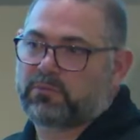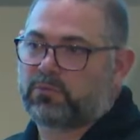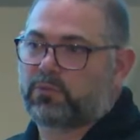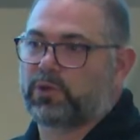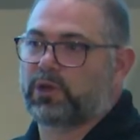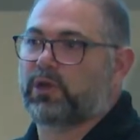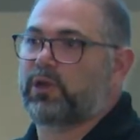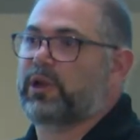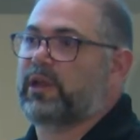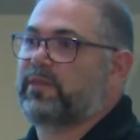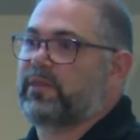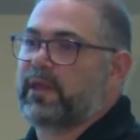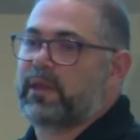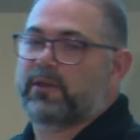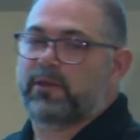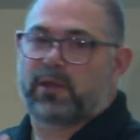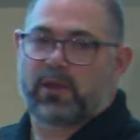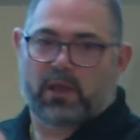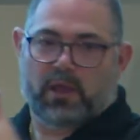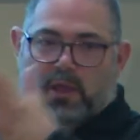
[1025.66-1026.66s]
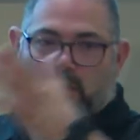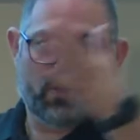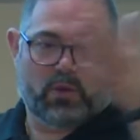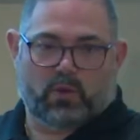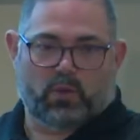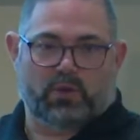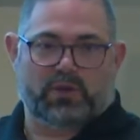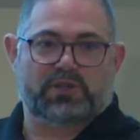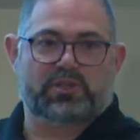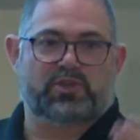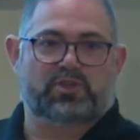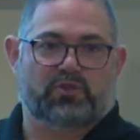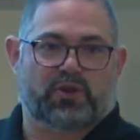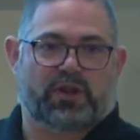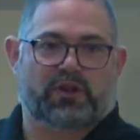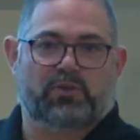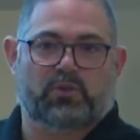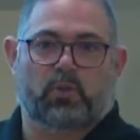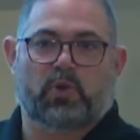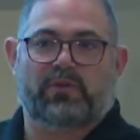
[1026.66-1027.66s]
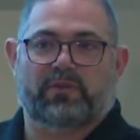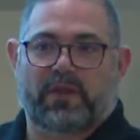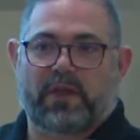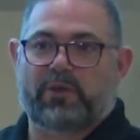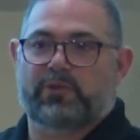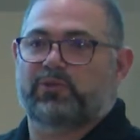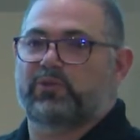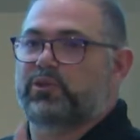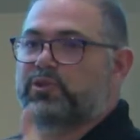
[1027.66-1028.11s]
we're going to then restrict what those